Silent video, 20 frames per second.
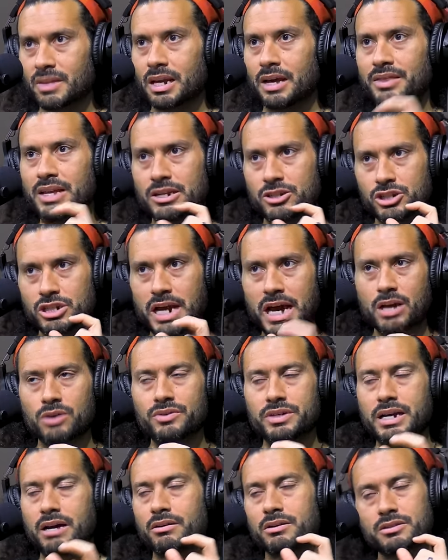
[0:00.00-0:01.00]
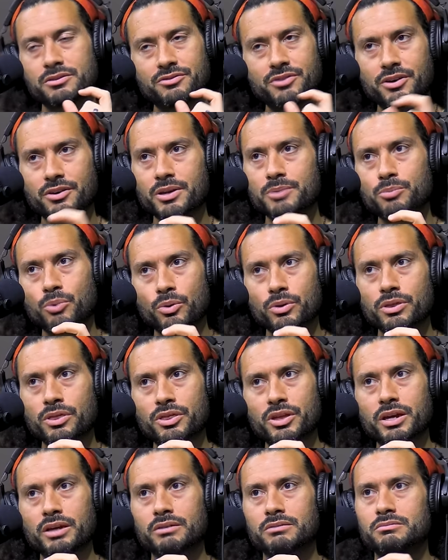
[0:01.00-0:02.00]
And that shadow of a doubt is a very
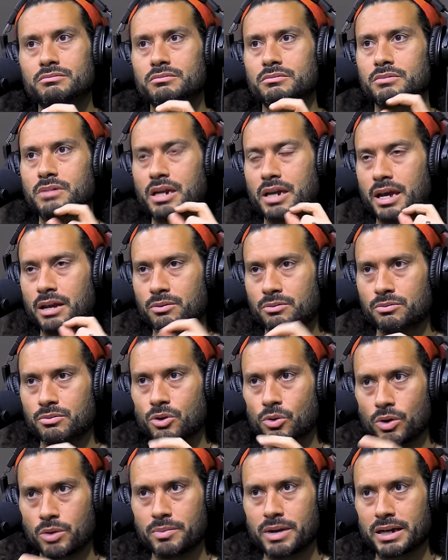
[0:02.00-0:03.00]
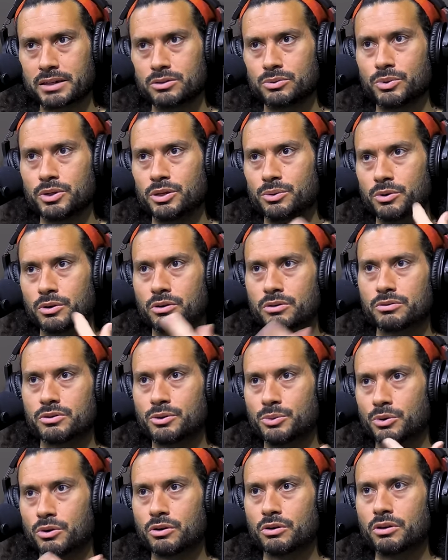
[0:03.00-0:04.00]
important thing again, going back to when you were
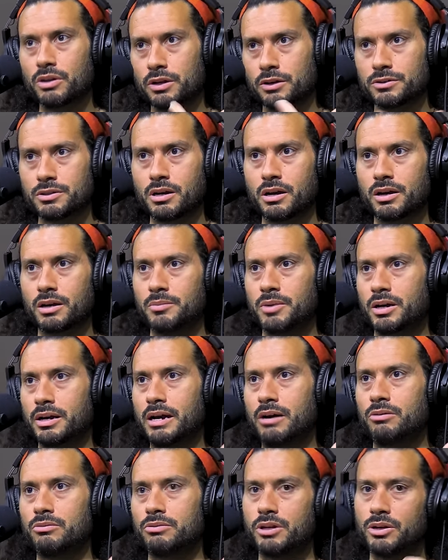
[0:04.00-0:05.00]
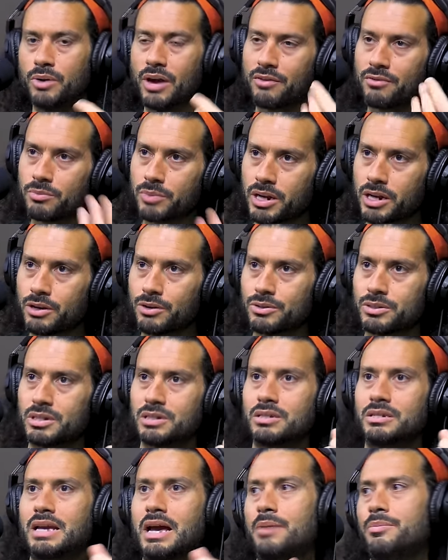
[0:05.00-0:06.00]
you were earlier talking about how you know everybody knows
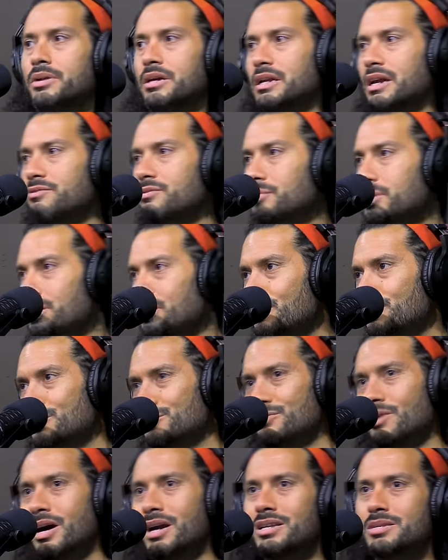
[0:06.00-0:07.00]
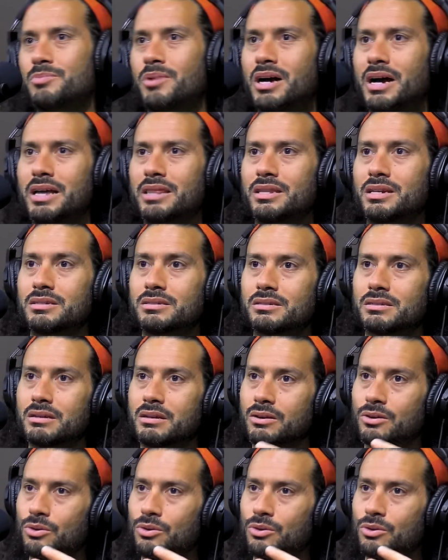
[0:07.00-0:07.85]
this is happening, everybody knows Iran is behind this.